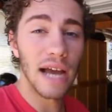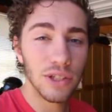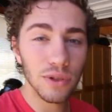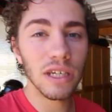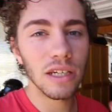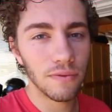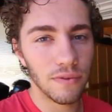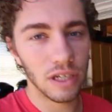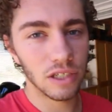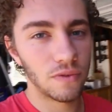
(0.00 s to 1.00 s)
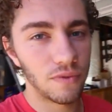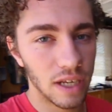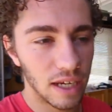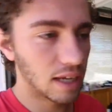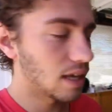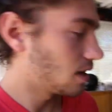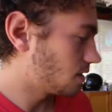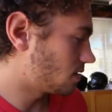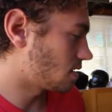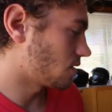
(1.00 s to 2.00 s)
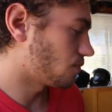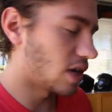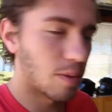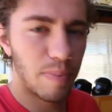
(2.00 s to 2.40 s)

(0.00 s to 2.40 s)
I do need to finish fitting the rear